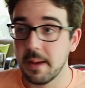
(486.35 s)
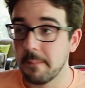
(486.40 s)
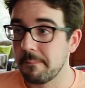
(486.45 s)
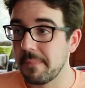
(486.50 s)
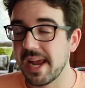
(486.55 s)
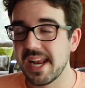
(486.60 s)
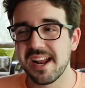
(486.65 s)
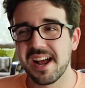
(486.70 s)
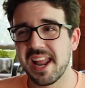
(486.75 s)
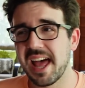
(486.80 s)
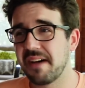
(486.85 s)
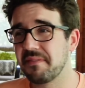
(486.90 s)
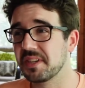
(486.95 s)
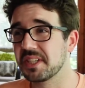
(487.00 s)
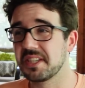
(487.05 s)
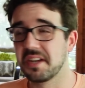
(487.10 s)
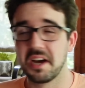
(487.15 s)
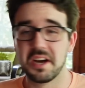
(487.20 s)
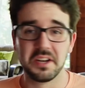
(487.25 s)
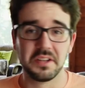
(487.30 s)
May not have a
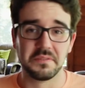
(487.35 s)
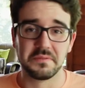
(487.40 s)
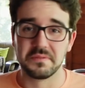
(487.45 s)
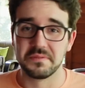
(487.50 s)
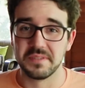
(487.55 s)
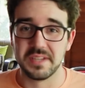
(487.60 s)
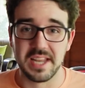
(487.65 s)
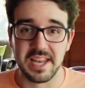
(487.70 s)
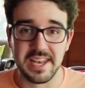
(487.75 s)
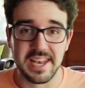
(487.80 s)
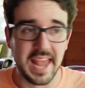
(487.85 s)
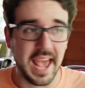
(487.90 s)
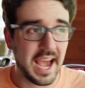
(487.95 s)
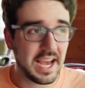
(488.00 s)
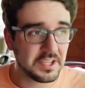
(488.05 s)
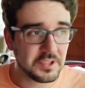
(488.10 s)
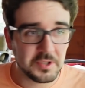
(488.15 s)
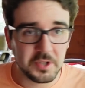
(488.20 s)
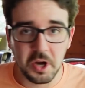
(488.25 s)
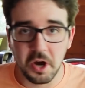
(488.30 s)
ton of
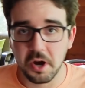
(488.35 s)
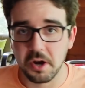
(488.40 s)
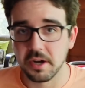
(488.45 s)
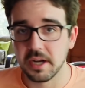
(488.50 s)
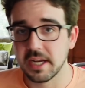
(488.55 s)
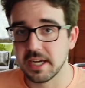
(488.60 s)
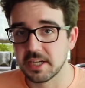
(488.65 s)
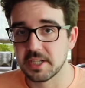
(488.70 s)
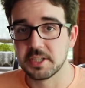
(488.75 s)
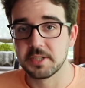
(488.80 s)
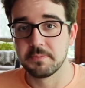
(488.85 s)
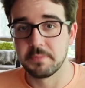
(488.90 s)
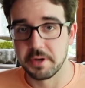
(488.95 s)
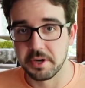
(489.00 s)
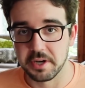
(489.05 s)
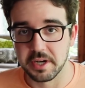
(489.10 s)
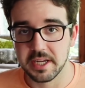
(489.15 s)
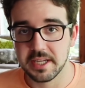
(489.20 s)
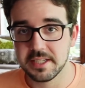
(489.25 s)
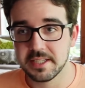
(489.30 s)
NASCAR
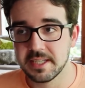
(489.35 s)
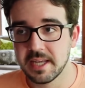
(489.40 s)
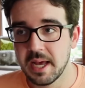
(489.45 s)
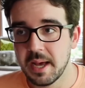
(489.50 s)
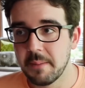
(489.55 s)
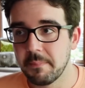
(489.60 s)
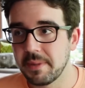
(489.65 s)
experience,